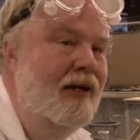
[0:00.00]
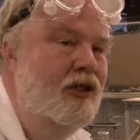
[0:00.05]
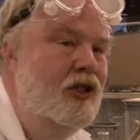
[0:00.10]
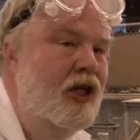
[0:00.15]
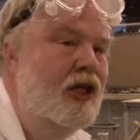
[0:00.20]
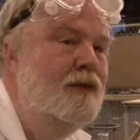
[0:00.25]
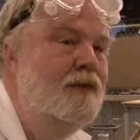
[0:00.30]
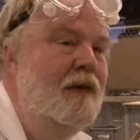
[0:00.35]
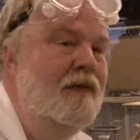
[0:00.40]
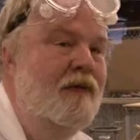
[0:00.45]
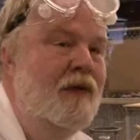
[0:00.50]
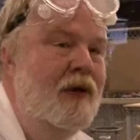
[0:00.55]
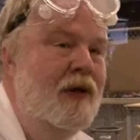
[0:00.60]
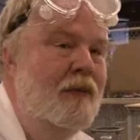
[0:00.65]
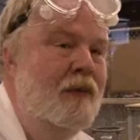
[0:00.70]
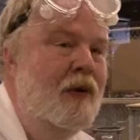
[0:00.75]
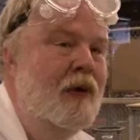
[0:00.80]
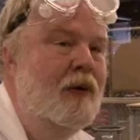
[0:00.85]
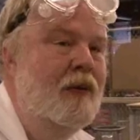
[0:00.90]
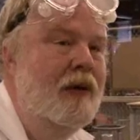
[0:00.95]
just before
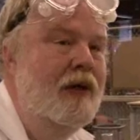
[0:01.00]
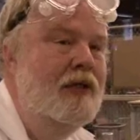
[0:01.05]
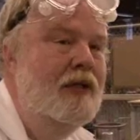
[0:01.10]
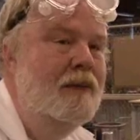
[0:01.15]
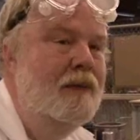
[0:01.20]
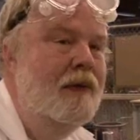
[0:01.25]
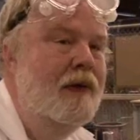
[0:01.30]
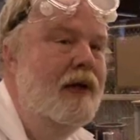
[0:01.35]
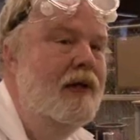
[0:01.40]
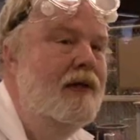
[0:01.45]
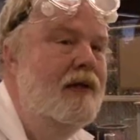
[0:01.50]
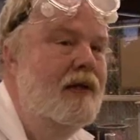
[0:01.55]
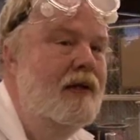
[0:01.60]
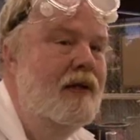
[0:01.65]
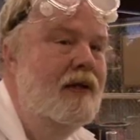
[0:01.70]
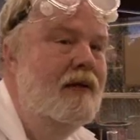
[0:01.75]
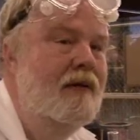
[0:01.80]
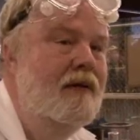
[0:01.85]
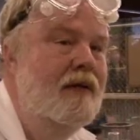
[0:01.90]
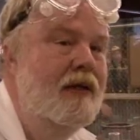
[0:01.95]
the book went to print,
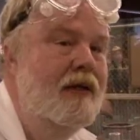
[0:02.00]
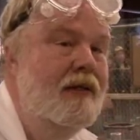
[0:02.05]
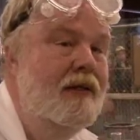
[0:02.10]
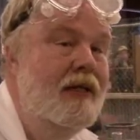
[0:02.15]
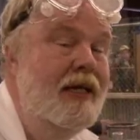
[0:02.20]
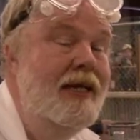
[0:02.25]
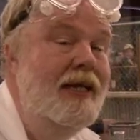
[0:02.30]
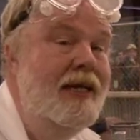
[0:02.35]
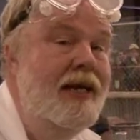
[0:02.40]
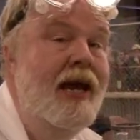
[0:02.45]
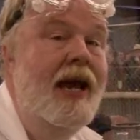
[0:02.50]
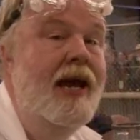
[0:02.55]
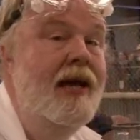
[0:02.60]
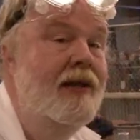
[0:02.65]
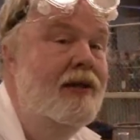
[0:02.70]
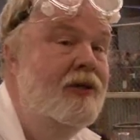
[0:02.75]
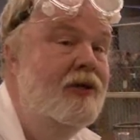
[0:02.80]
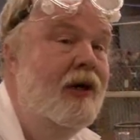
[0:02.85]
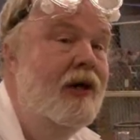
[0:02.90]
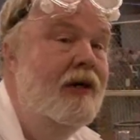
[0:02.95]
the, the DEA,
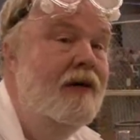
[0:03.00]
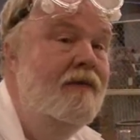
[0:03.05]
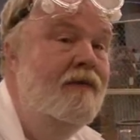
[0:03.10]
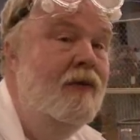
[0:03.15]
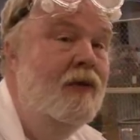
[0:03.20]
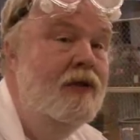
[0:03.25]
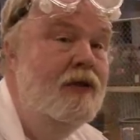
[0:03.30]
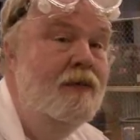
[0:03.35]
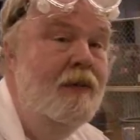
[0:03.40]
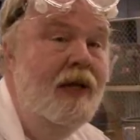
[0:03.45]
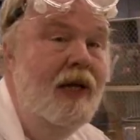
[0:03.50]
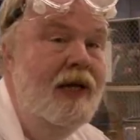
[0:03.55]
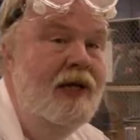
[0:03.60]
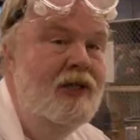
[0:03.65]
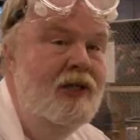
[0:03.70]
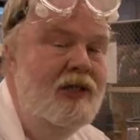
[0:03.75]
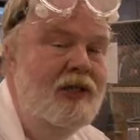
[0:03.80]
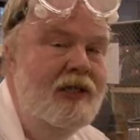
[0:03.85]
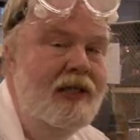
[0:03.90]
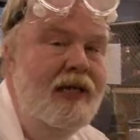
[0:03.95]
the Drug Enforcement
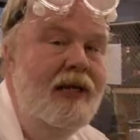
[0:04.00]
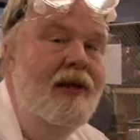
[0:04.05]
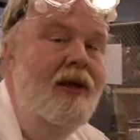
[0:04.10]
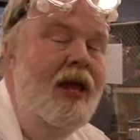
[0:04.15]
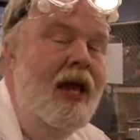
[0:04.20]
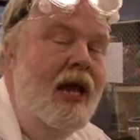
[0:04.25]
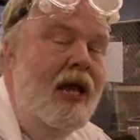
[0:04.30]
Agency,